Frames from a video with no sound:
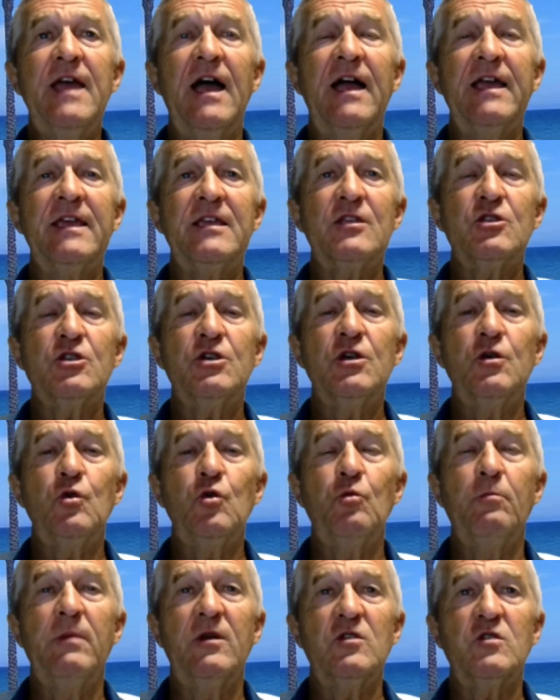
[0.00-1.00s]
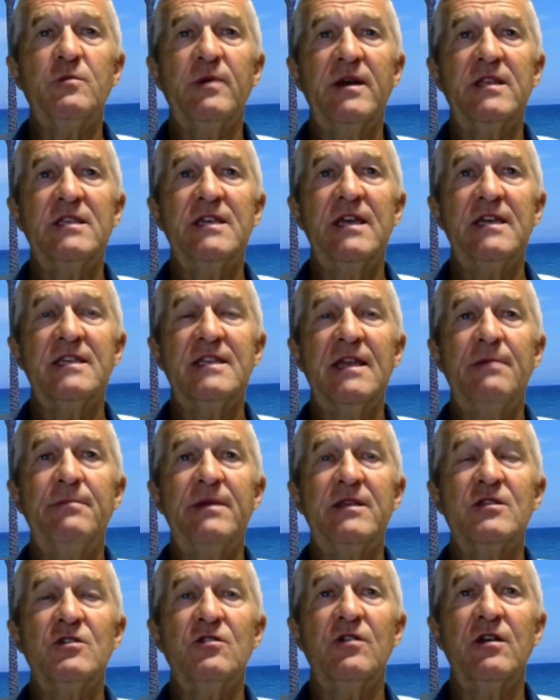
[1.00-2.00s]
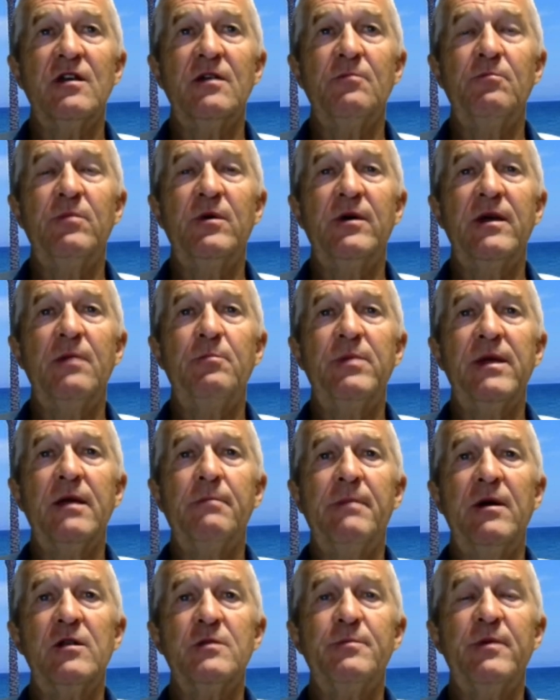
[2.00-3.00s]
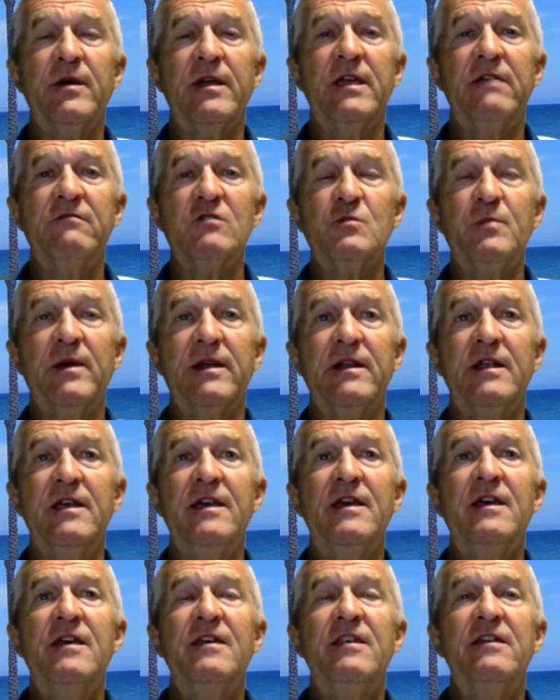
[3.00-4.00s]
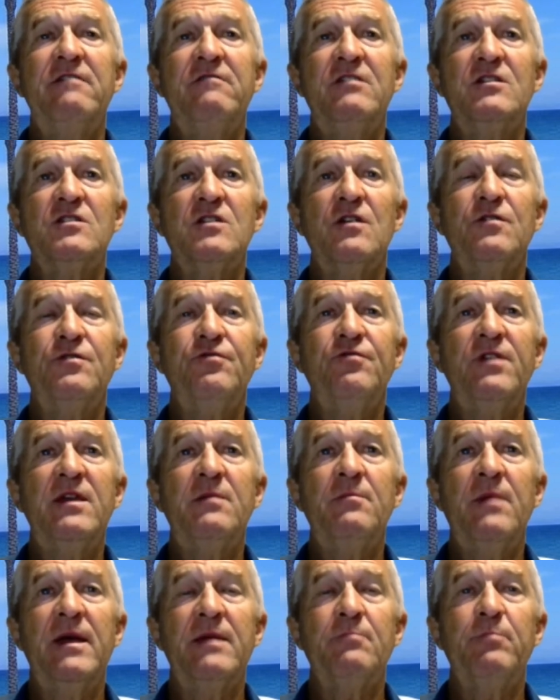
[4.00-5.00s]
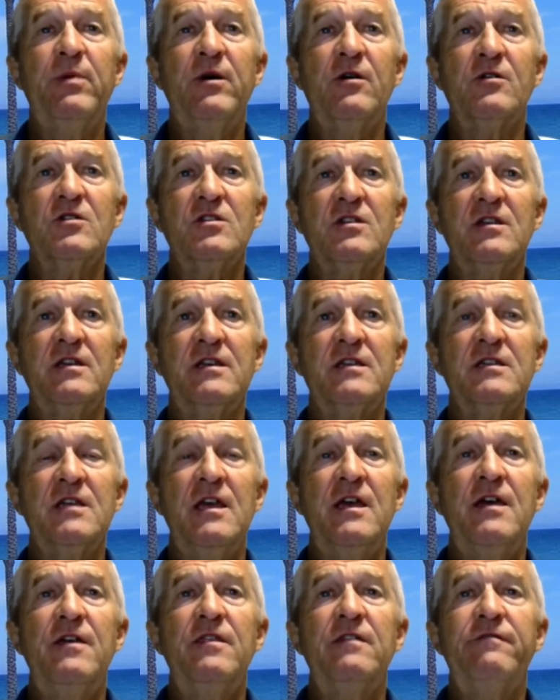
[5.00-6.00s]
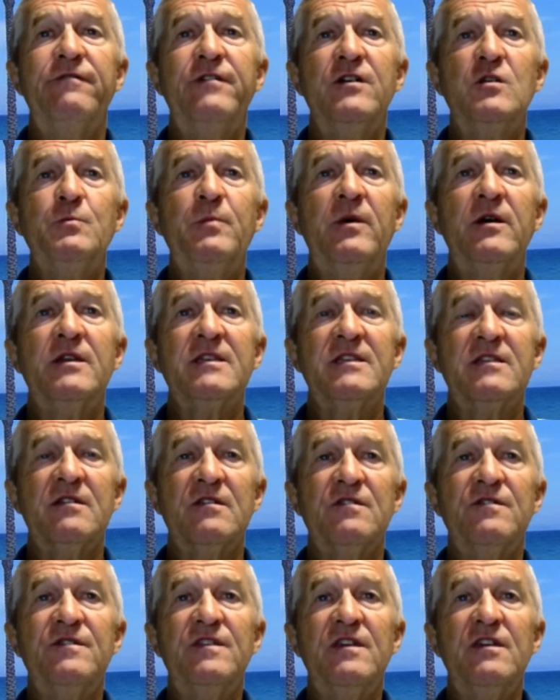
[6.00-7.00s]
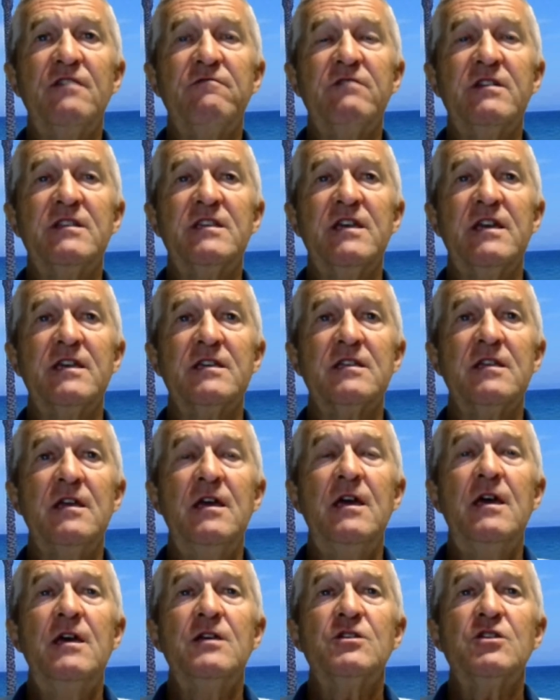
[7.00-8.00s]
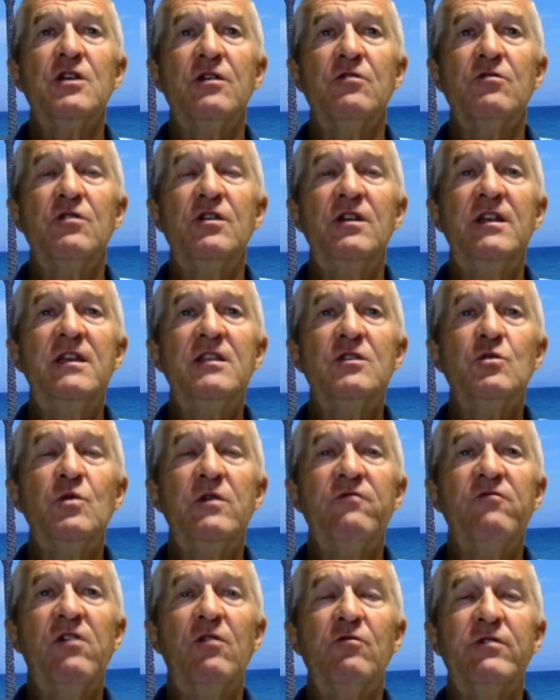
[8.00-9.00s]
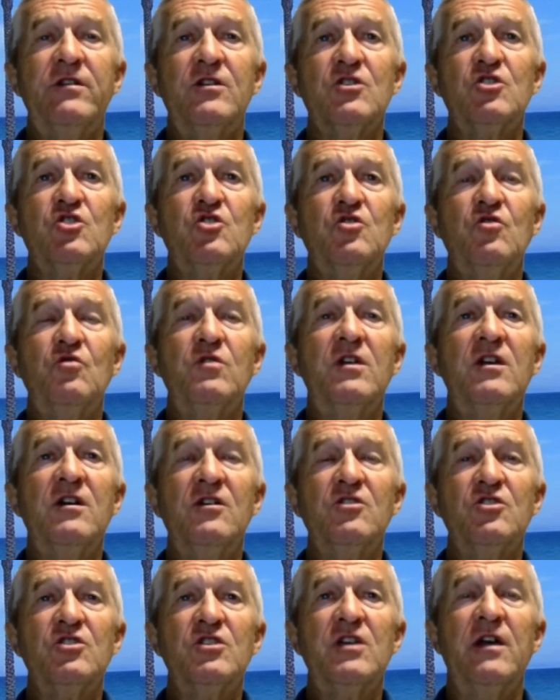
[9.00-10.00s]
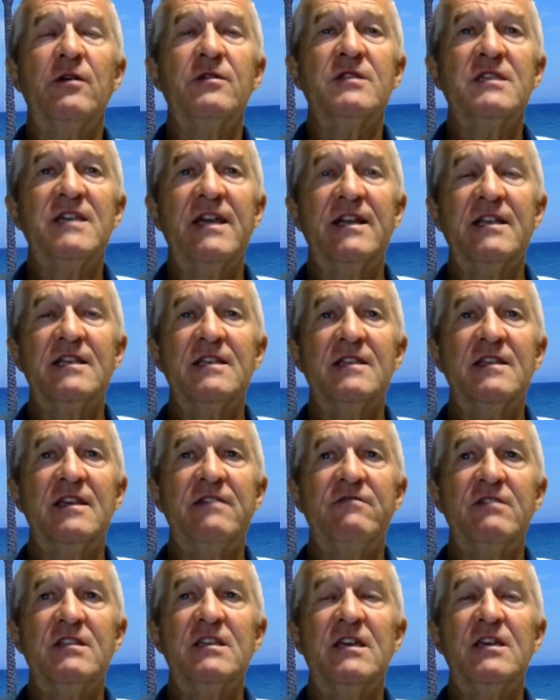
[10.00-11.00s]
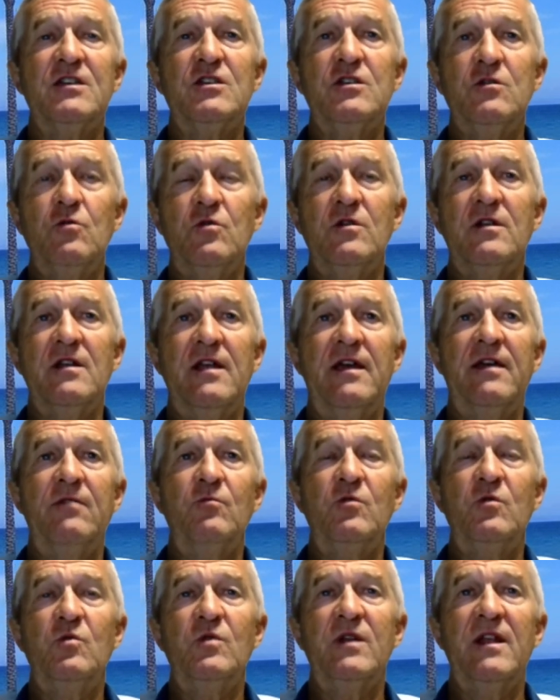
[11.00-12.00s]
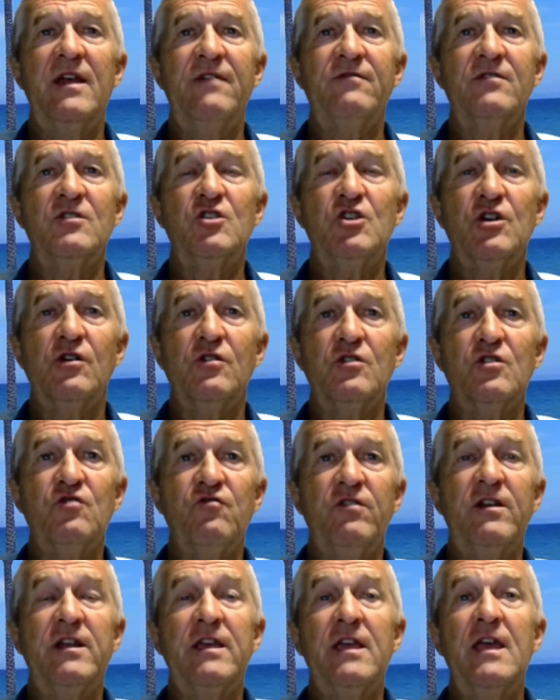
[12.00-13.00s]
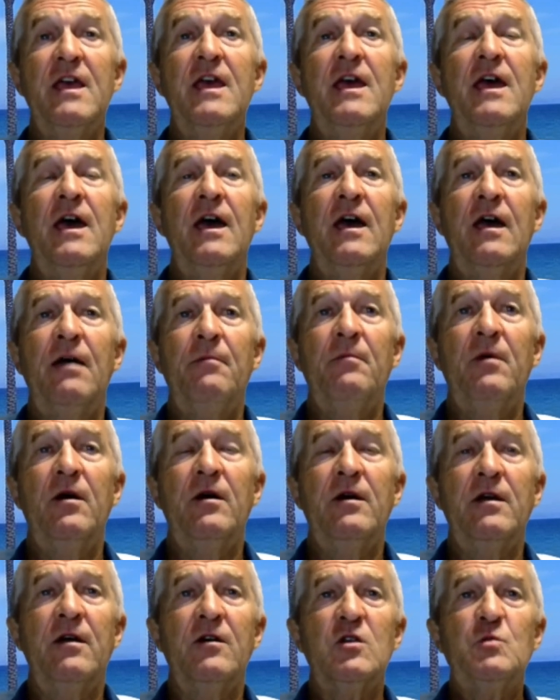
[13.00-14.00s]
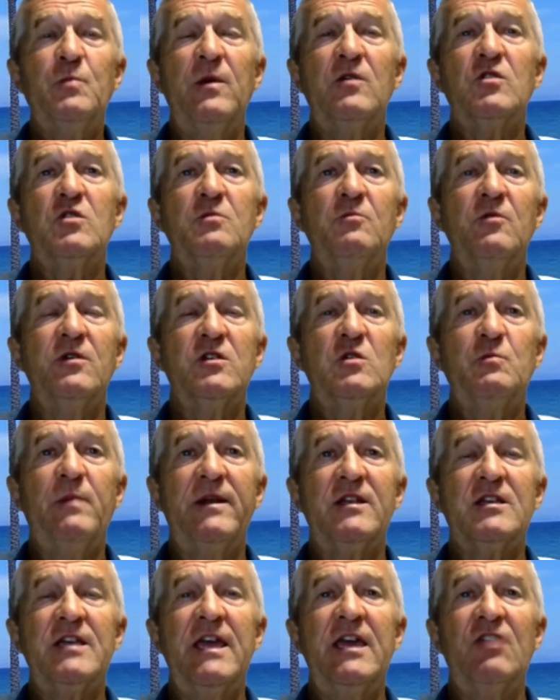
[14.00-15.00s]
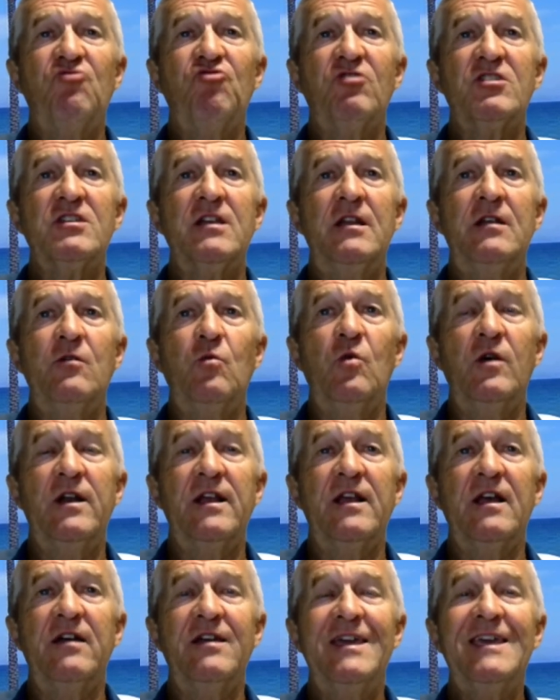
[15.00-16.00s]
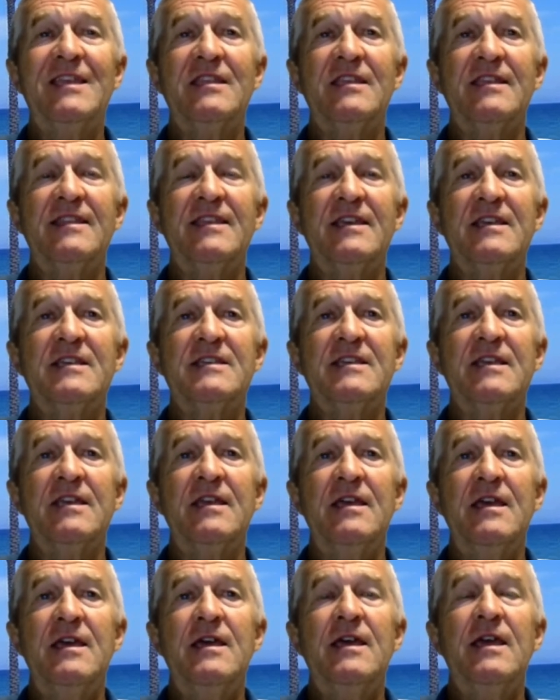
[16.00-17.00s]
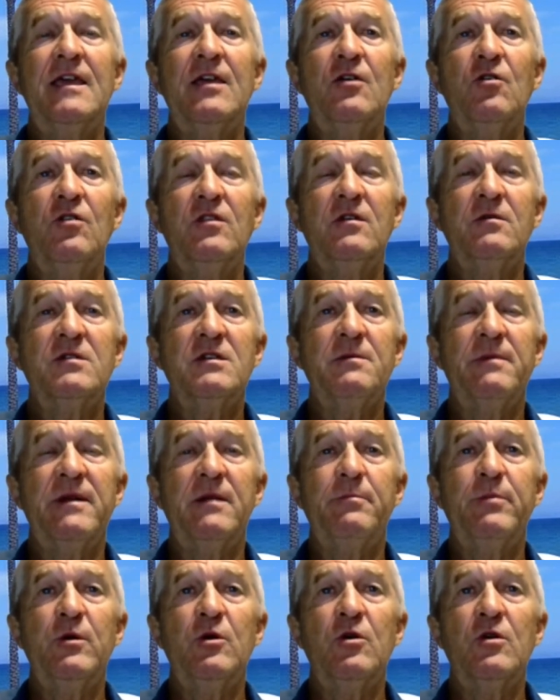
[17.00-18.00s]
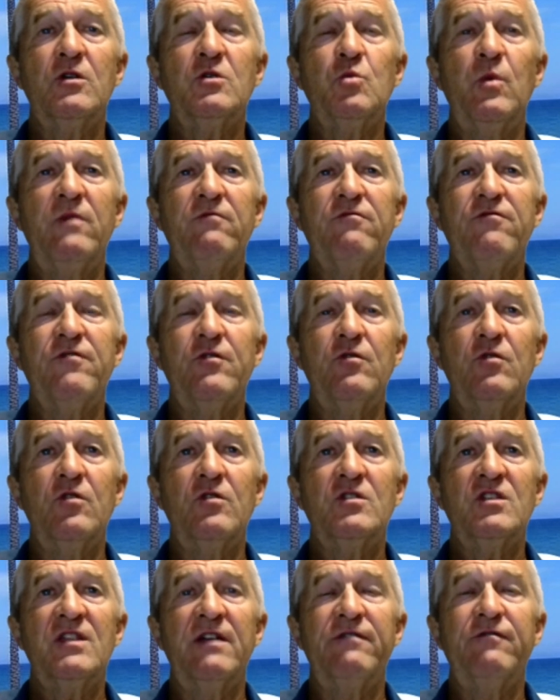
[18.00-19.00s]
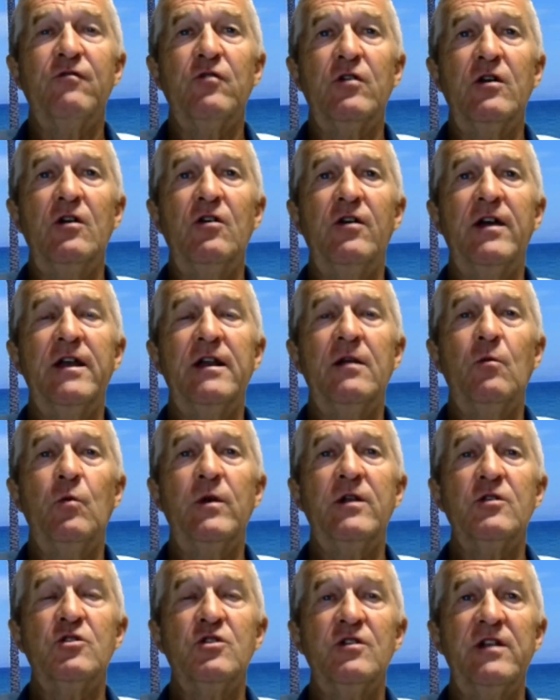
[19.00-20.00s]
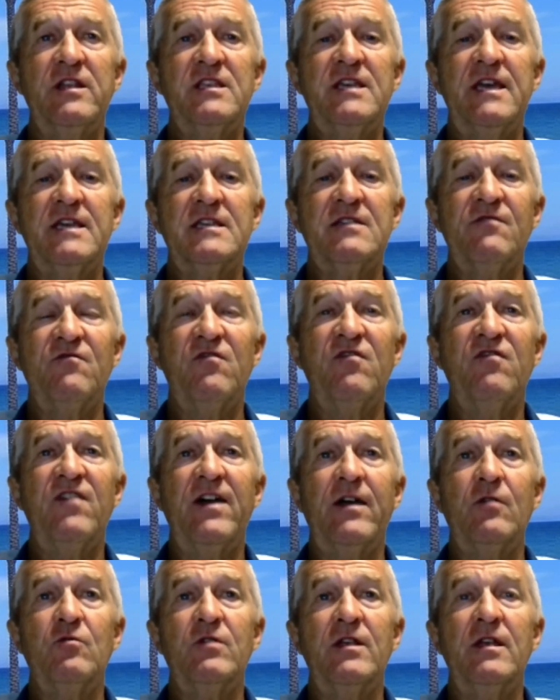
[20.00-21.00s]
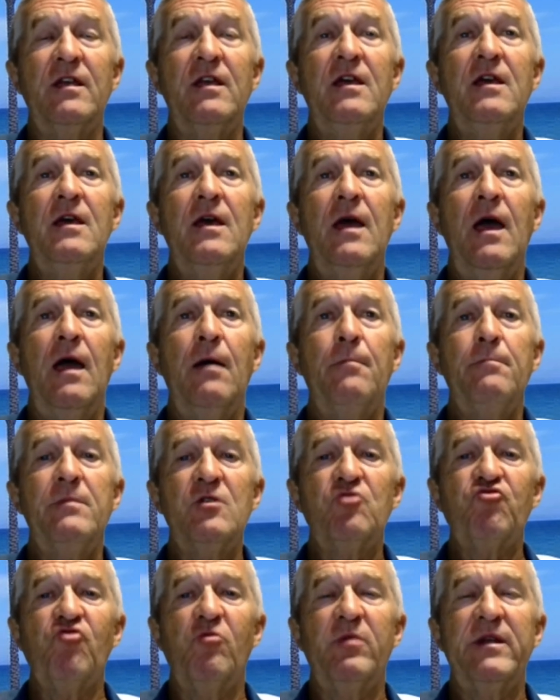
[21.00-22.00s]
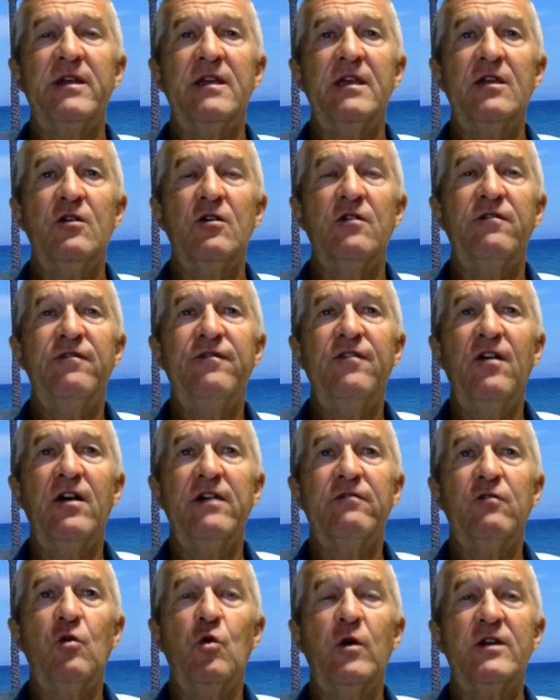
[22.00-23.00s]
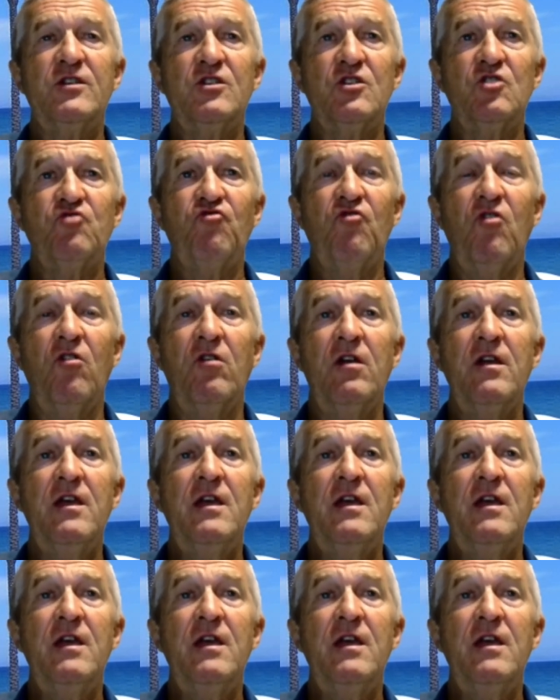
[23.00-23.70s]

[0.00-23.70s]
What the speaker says: A2 motorbike test, that means I can buy a bigger motorbike here in Spain. There is 3 main parts to this. The first part is the theory test. So you need to enroll in a school. You can't just go and take this theory test. You wouldn't have a chance really. I spoke to my Spanish hairdresser a little while ago. He did this. He got some of the books, went through the stuff online, and went and took the test and failed it miserably. He got 5 questions wrong.